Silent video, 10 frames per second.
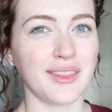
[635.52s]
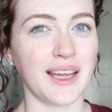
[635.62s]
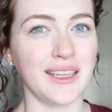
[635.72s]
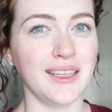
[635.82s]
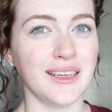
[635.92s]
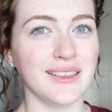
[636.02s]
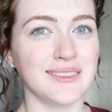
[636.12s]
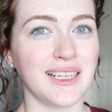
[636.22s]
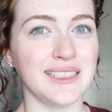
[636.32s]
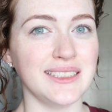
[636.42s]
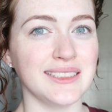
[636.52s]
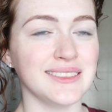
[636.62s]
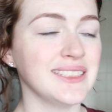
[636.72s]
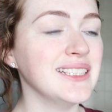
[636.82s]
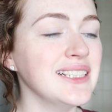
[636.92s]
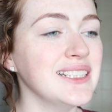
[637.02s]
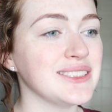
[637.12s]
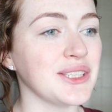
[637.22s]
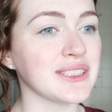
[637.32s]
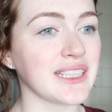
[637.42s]
I need it.
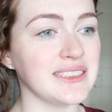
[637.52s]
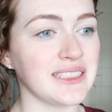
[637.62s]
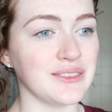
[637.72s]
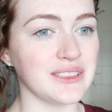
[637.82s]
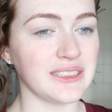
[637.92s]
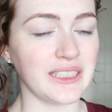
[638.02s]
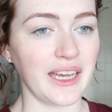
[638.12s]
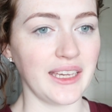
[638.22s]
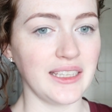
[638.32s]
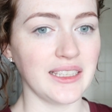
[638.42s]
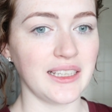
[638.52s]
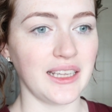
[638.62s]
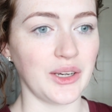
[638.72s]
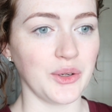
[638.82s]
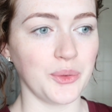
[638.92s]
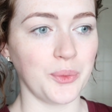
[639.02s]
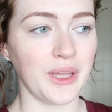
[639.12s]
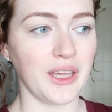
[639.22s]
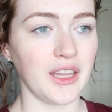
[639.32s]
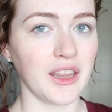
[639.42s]
So that's getting delivered today, along
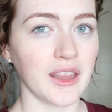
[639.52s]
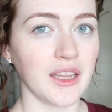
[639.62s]
with